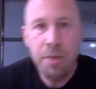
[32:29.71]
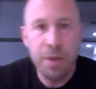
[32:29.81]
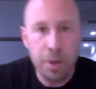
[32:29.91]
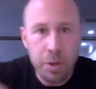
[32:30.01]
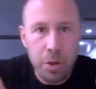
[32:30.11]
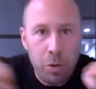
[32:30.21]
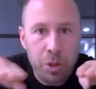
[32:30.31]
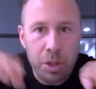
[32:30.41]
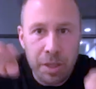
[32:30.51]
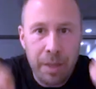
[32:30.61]
They're
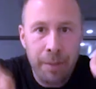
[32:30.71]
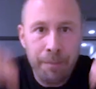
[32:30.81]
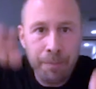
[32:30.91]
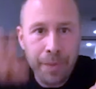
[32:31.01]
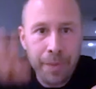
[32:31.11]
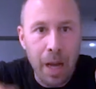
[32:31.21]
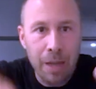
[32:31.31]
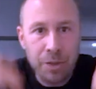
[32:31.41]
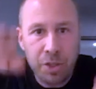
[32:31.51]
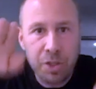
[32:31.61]
usually
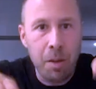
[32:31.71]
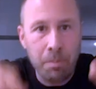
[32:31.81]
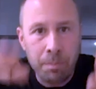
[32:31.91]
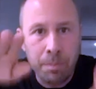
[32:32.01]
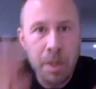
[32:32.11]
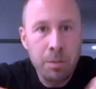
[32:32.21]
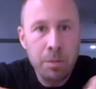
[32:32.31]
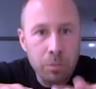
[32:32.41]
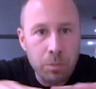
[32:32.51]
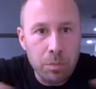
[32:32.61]
on some,
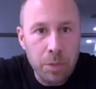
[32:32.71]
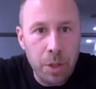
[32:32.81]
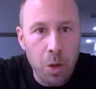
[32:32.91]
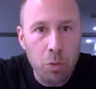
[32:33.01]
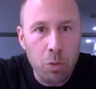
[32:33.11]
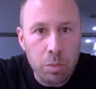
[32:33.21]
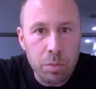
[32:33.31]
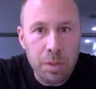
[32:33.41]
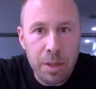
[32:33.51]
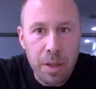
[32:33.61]
you know,
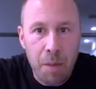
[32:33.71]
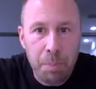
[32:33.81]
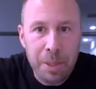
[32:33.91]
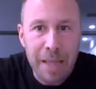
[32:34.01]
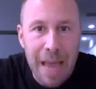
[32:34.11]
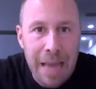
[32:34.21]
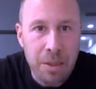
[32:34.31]
a playing